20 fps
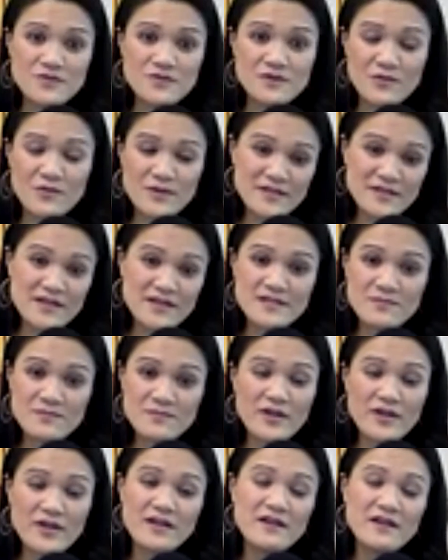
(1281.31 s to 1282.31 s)
I would say is
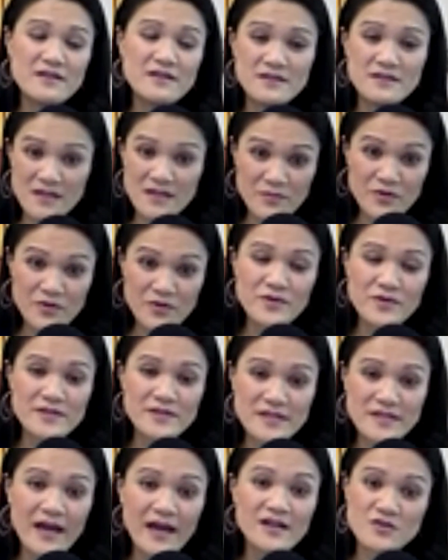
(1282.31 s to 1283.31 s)
market. And then number three
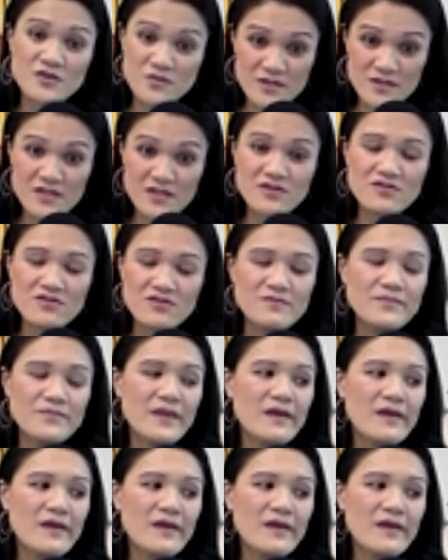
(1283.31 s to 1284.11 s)
is the actual deal.